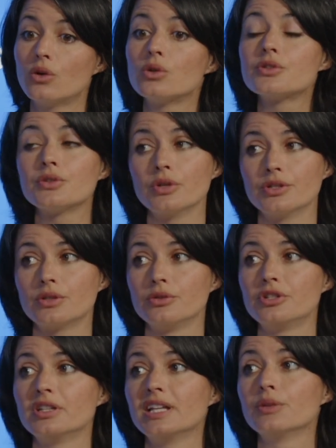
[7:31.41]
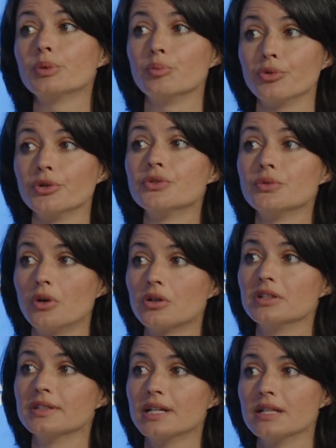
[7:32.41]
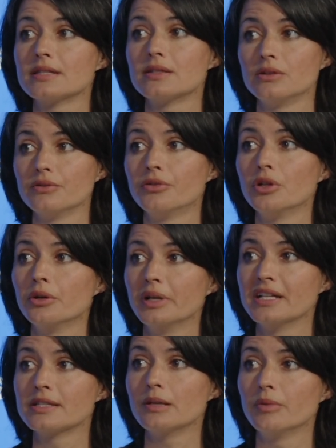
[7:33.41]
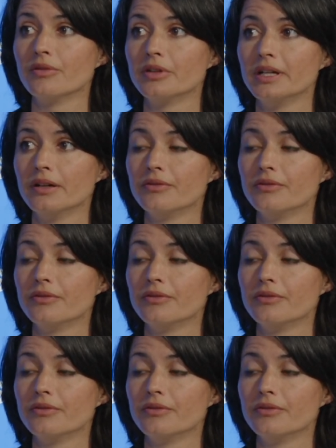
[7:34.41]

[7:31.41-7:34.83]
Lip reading: also a solution that we brought to Auckland Council following some of the